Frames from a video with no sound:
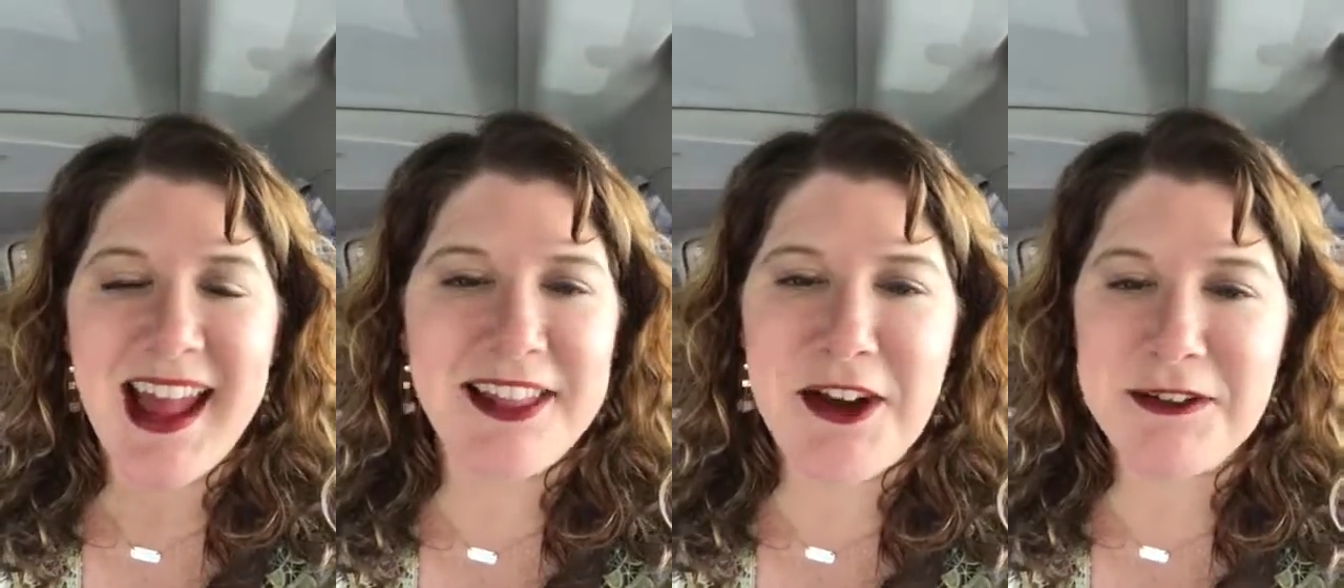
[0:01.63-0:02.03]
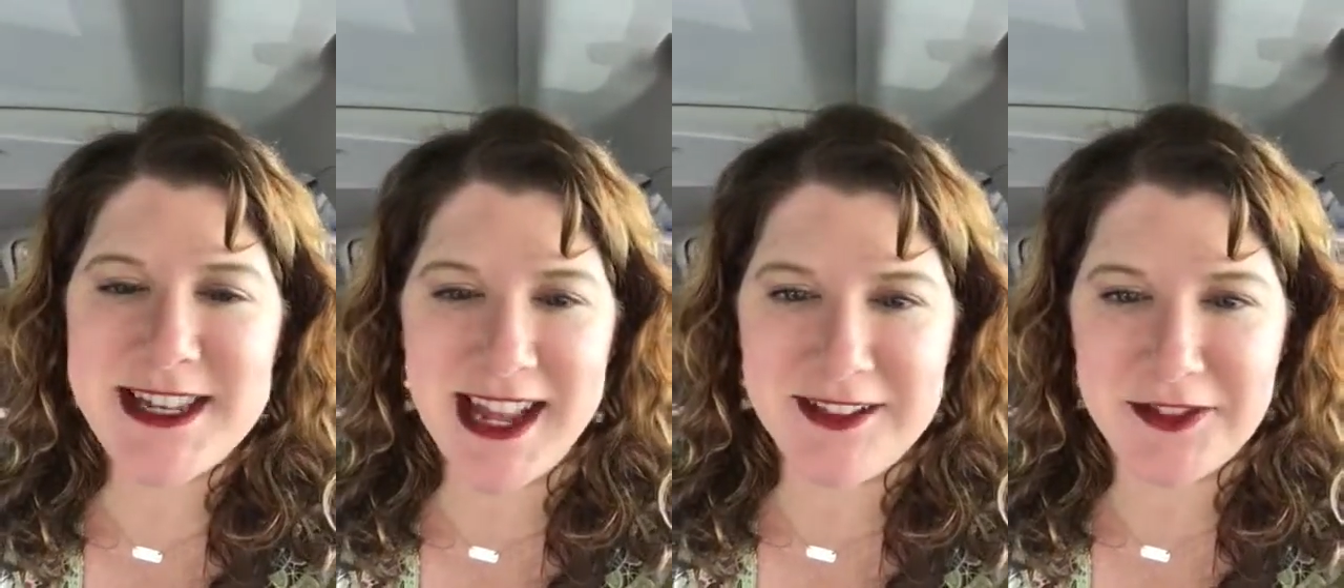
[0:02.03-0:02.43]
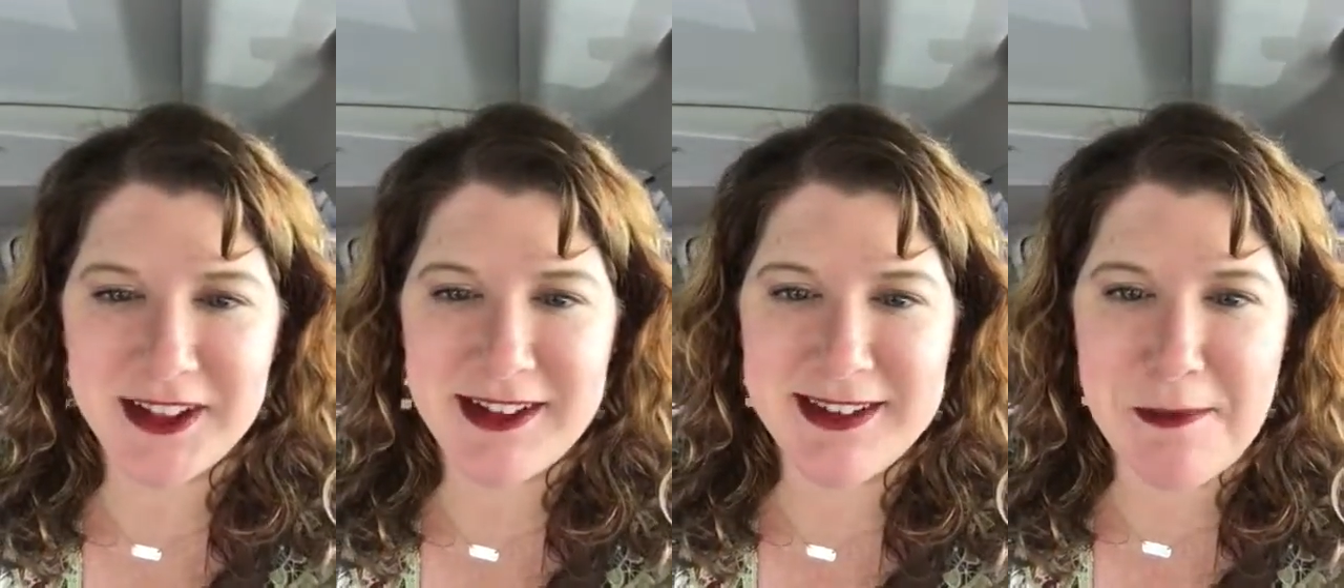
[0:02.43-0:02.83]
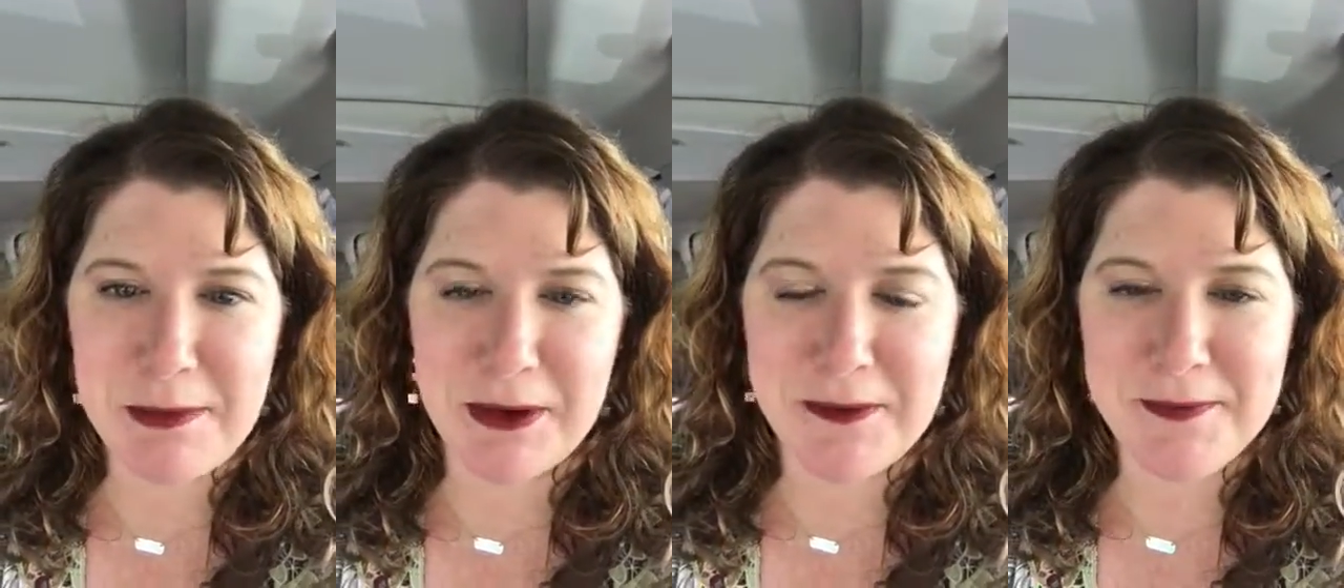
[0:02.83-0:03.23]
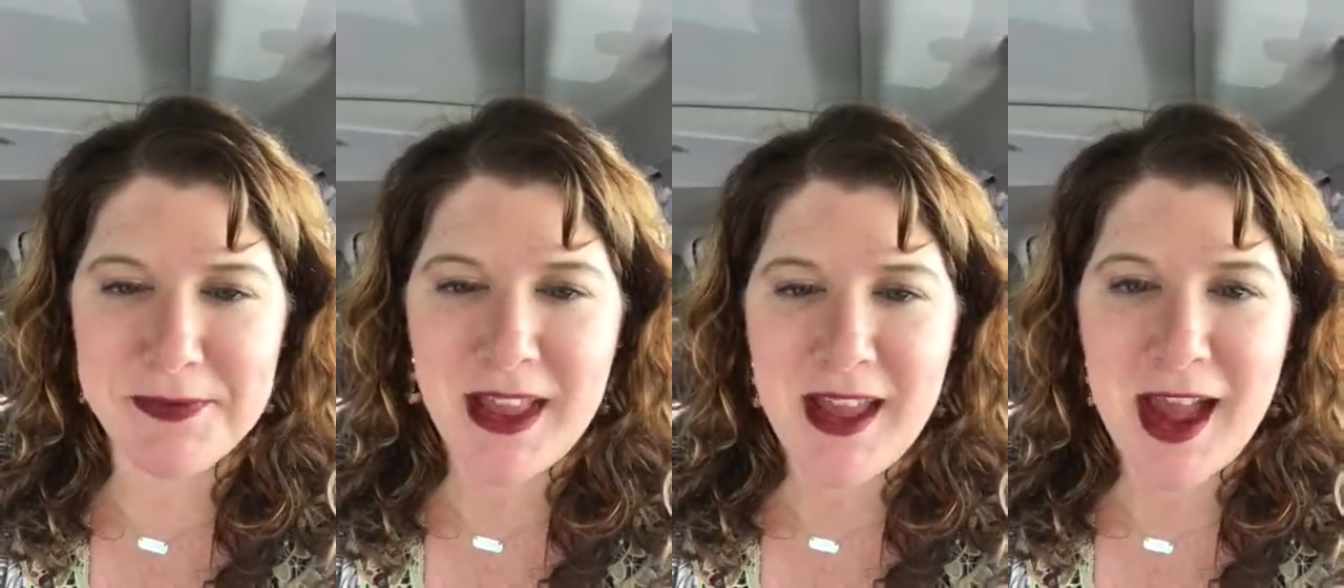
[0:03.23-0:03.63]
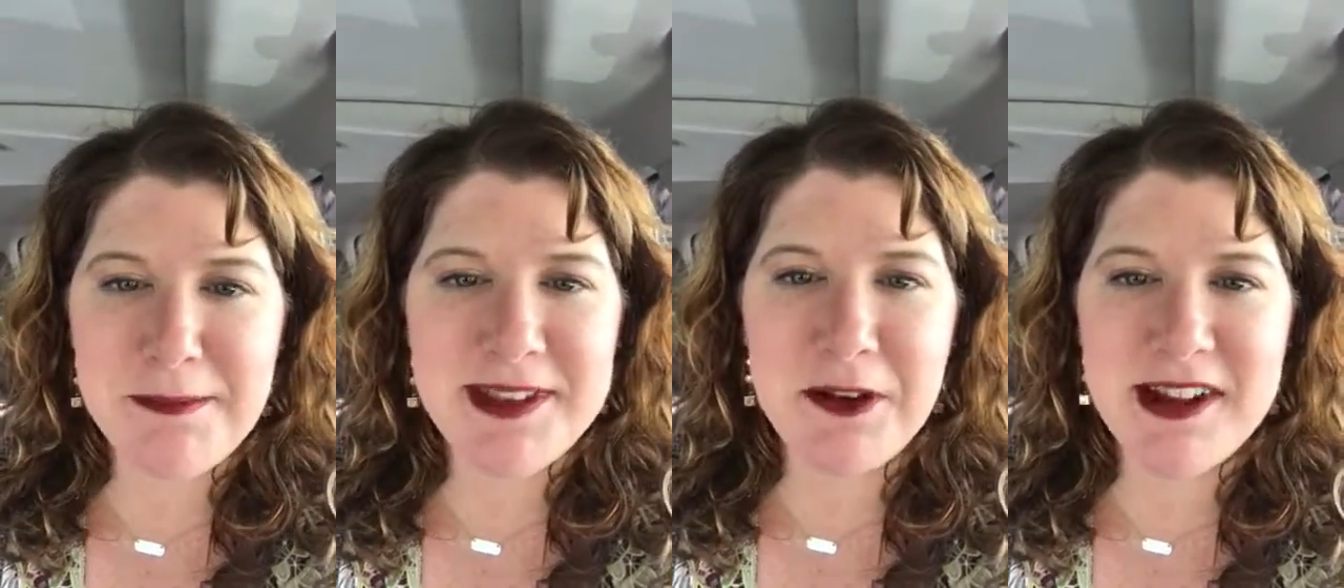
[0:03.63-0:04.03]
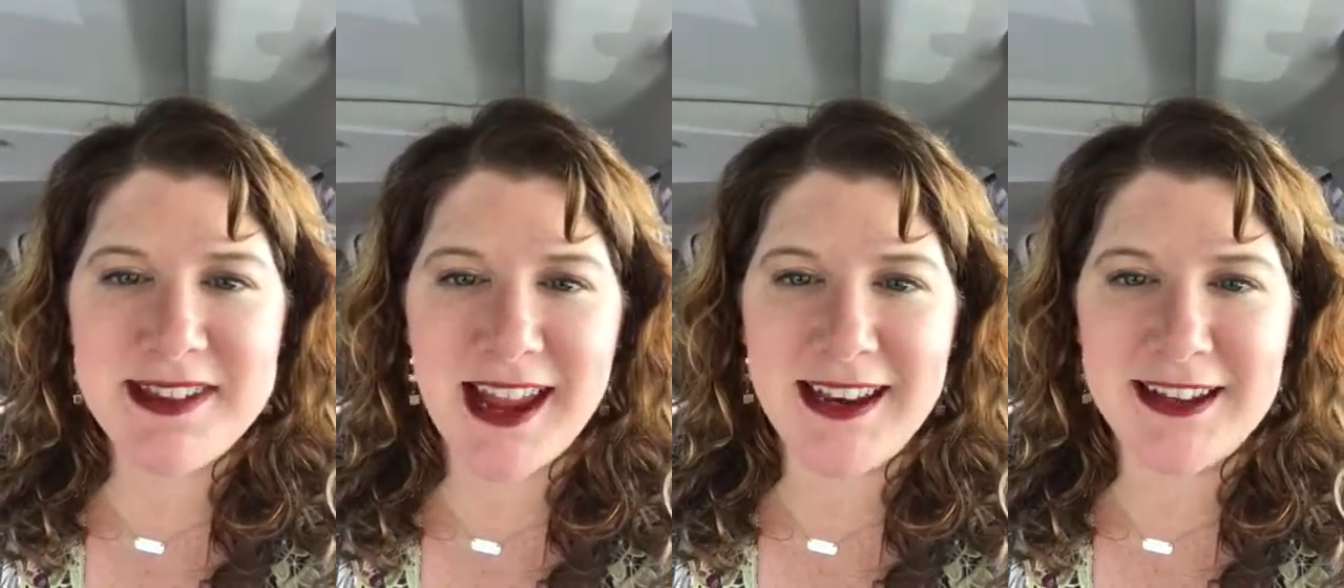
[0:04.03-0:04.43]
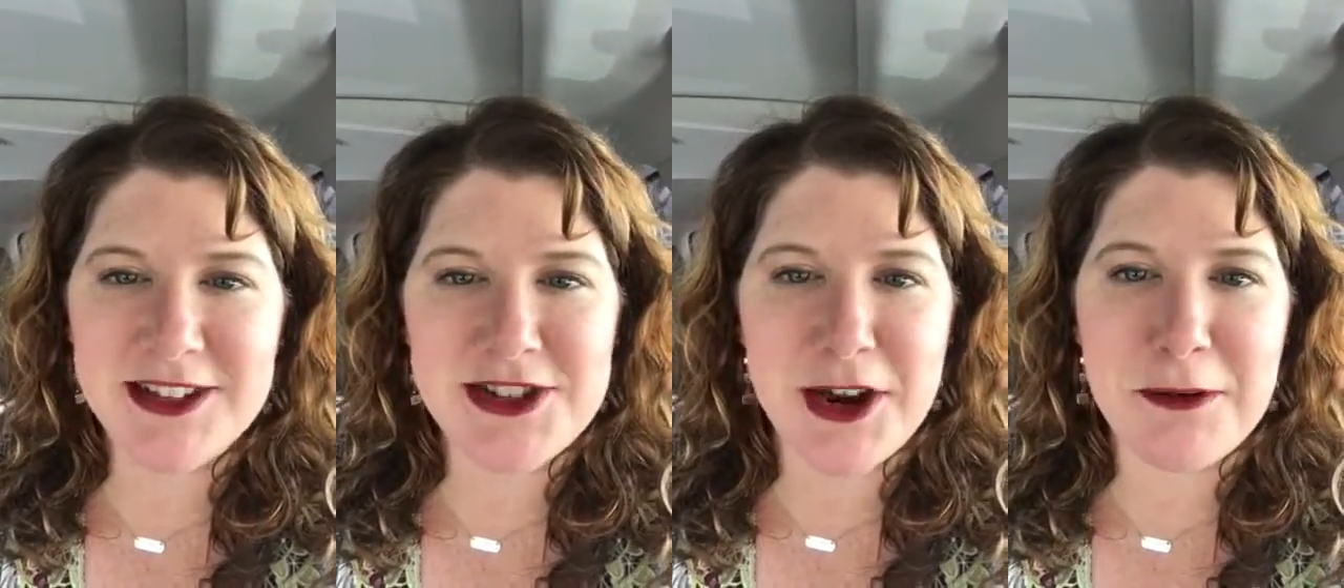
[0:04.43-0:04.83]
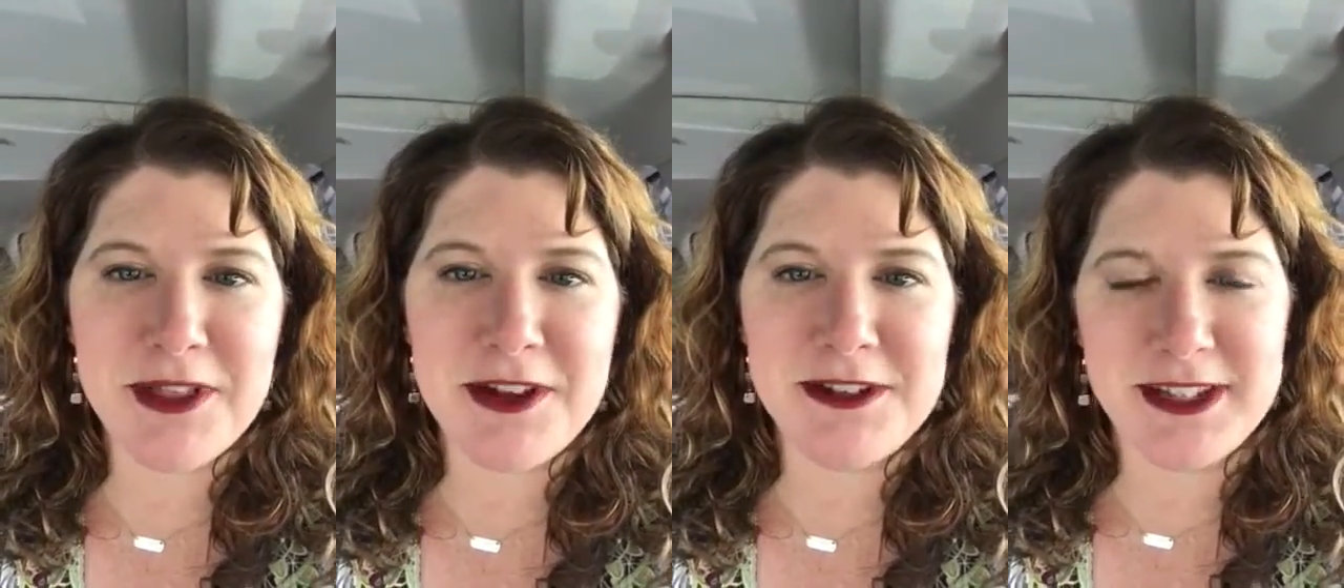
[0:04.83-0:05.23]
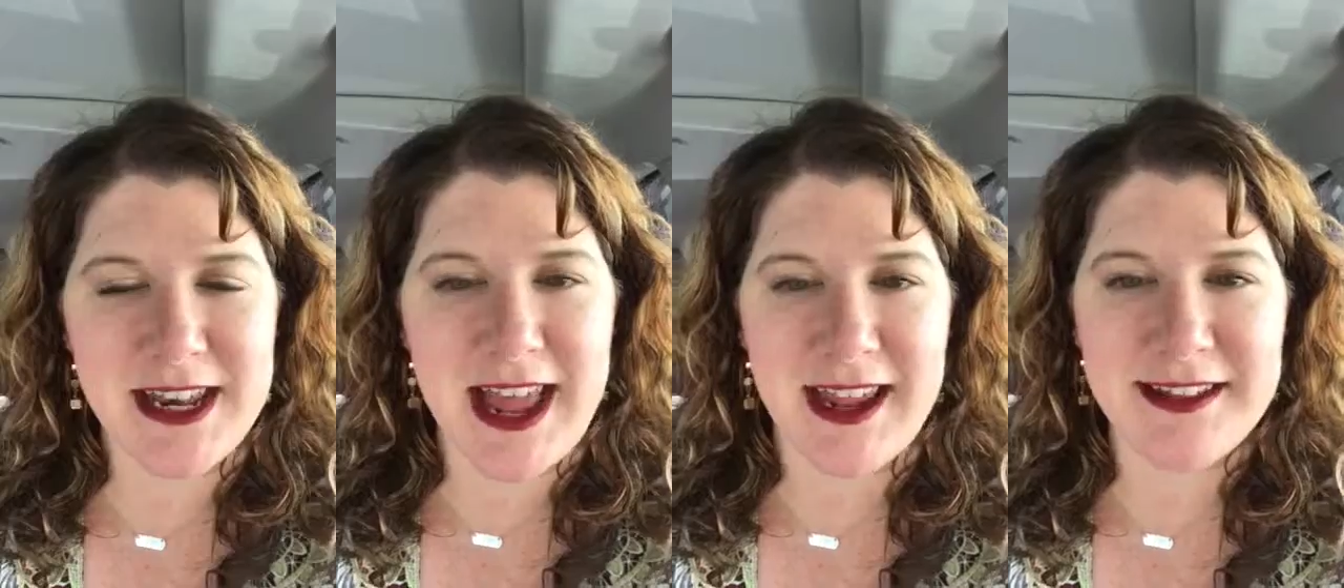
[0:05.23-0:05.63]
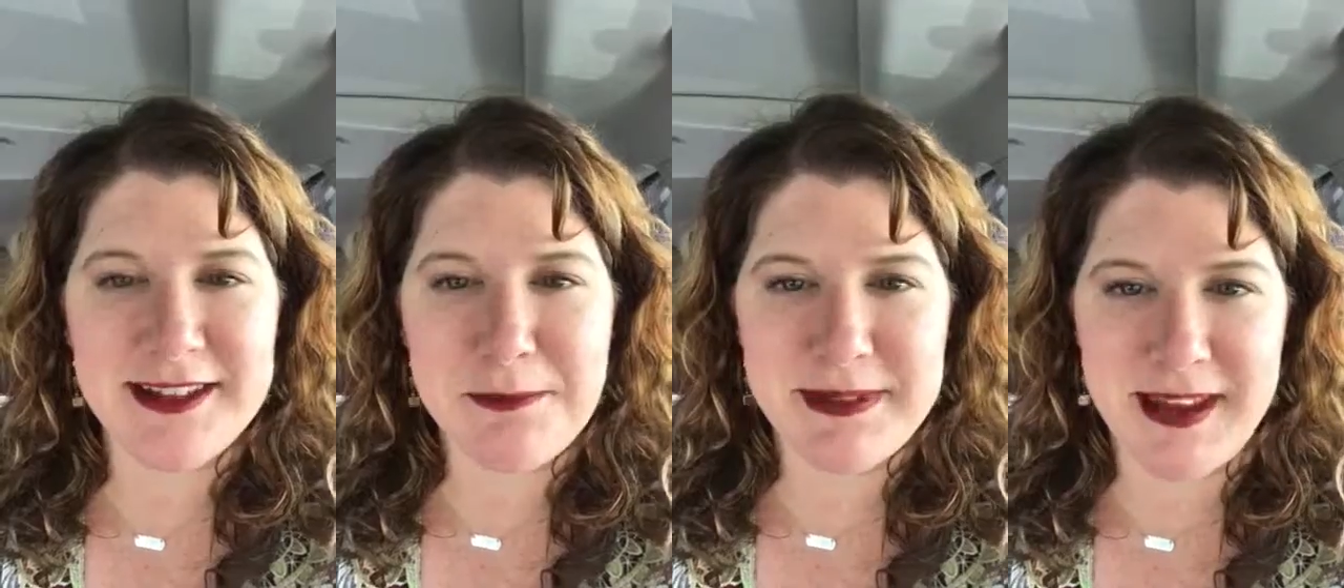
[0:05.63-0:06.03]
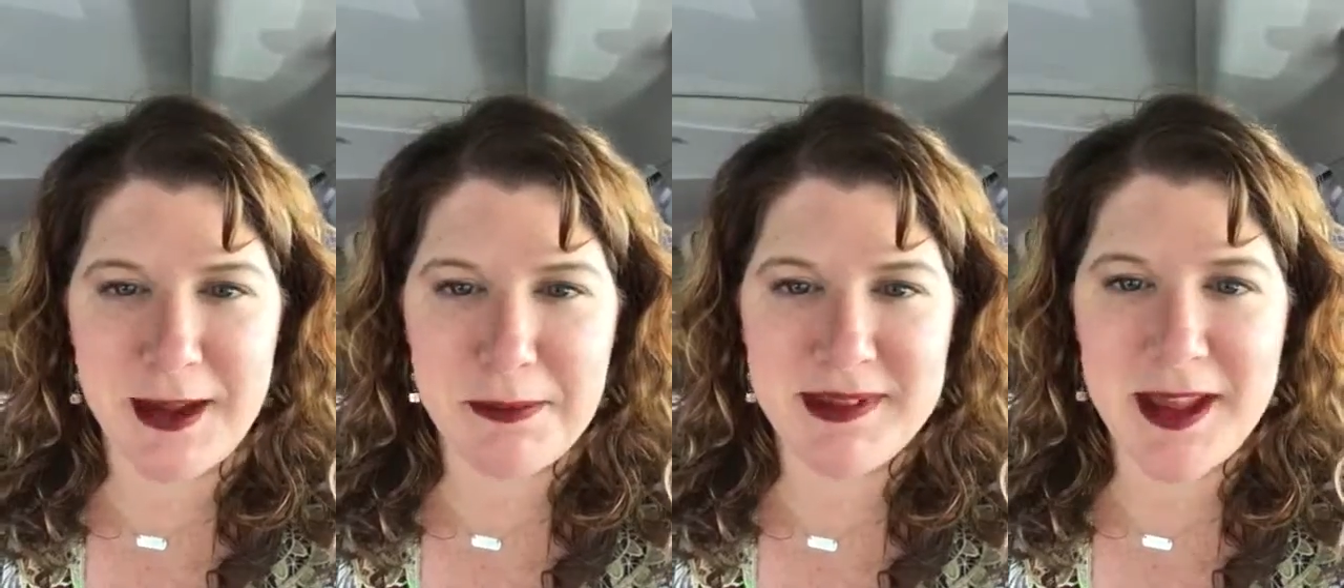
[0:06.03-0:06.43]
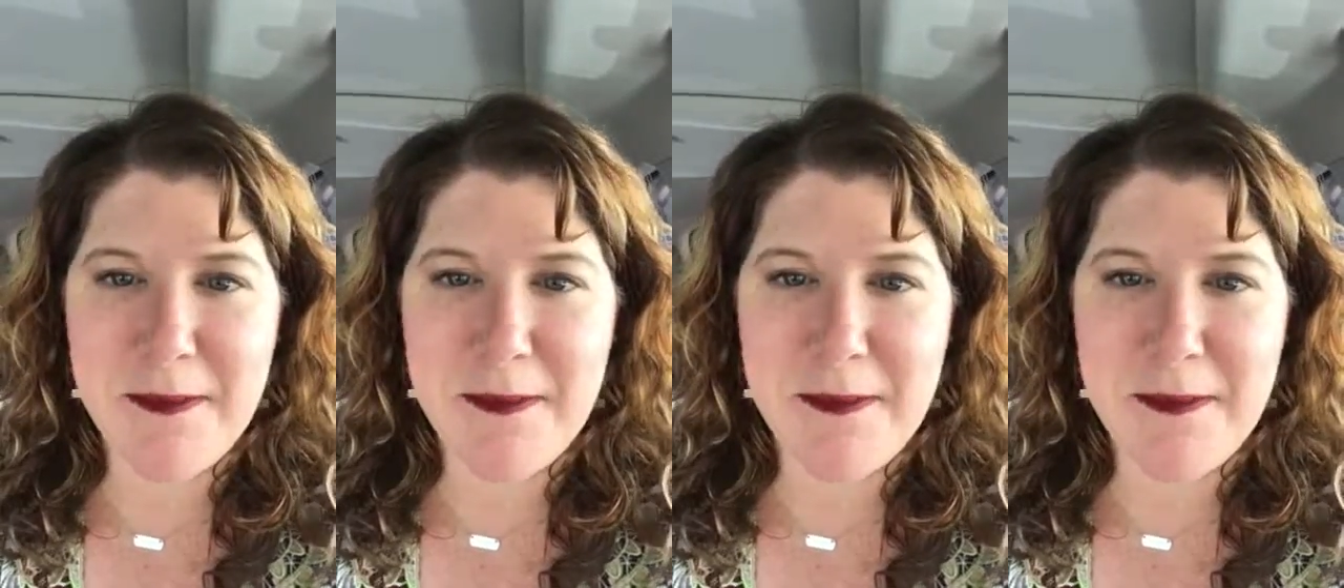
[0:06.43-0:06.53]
Hello, Tastefully Simple. I'm so excited to share with you today some tips